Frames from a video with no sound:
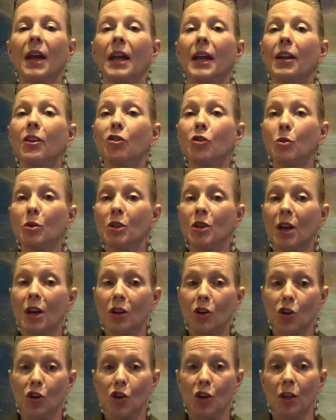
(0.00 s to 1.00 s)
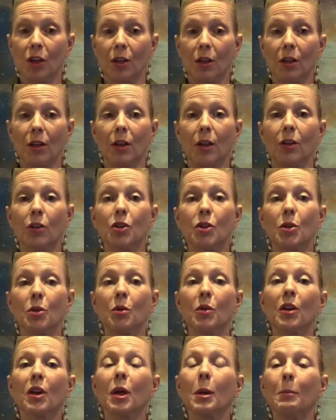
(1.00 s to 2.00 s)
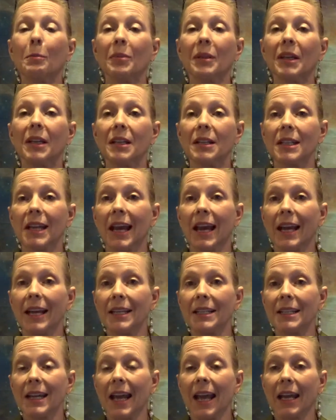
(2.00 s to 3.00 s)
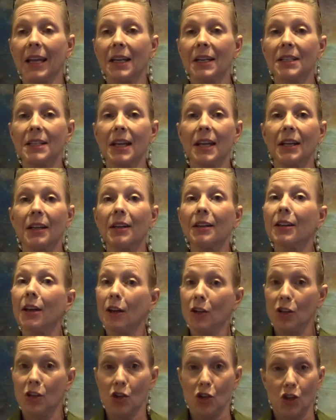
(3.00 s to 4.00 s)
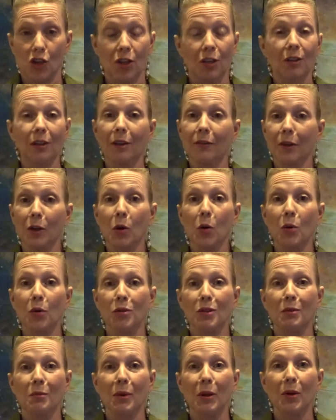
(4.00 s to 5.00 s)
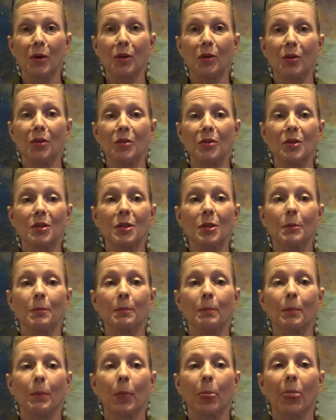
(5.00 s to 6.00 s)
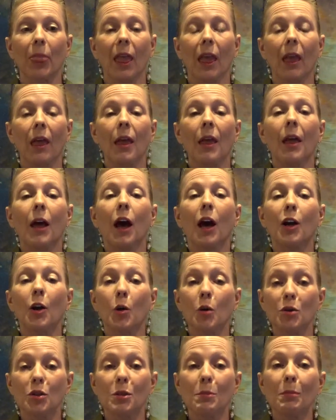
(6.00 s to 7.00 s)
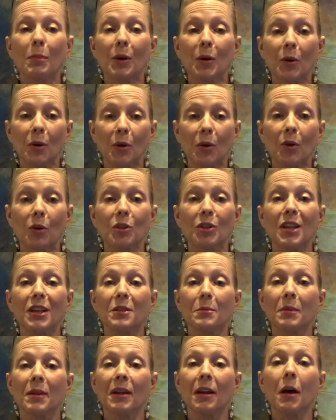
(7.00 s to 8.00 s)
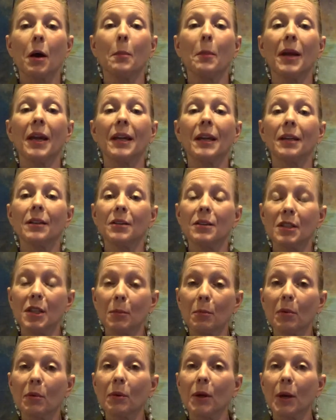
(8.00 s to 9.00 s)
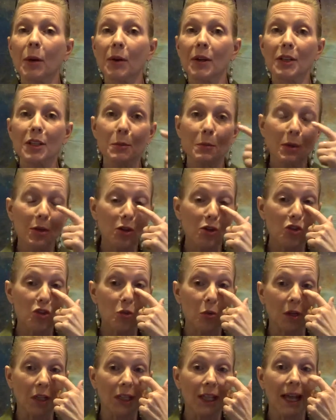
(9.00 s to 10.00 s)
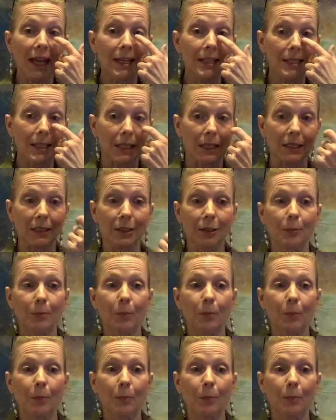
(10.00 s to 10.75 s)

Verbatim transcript: Introduction to the complete and annotated edition of A Course in Miracles. A Course in Miracles has become a contemporary spiritual classic.